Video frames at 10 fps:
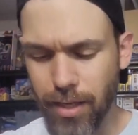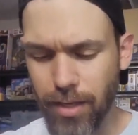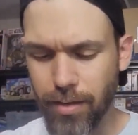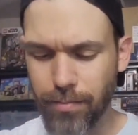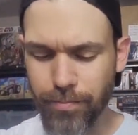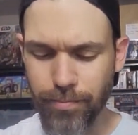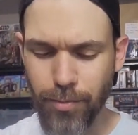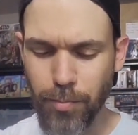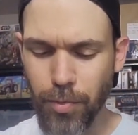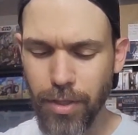Um,
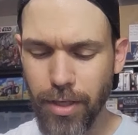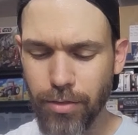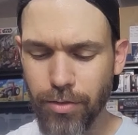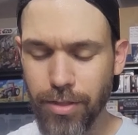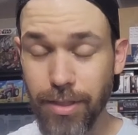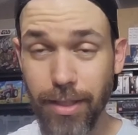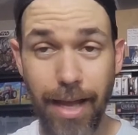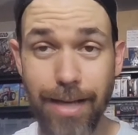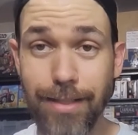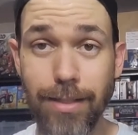it's pretty interesting.
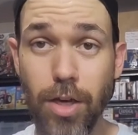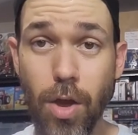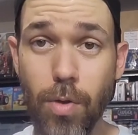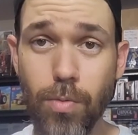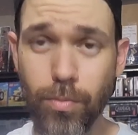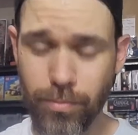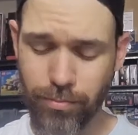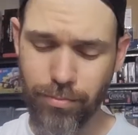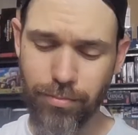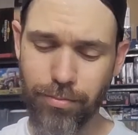I didn't know
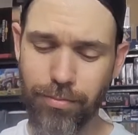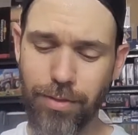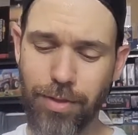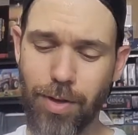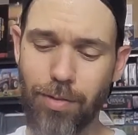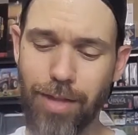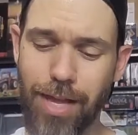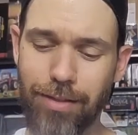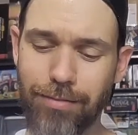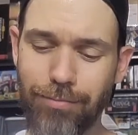you know,
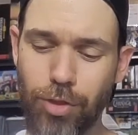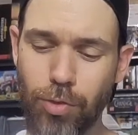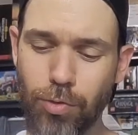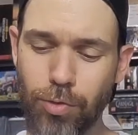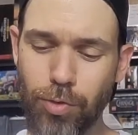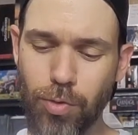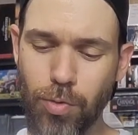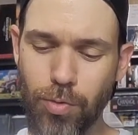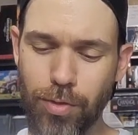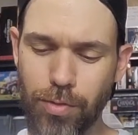that children's
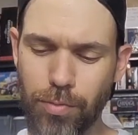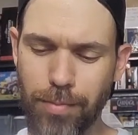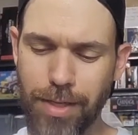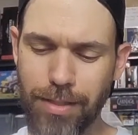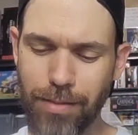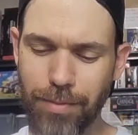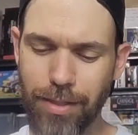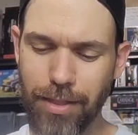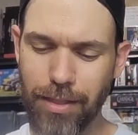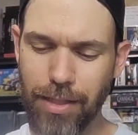toys would make
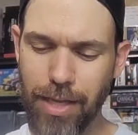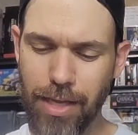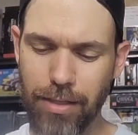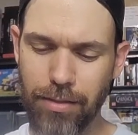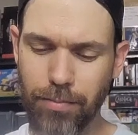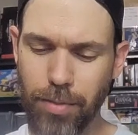something like that.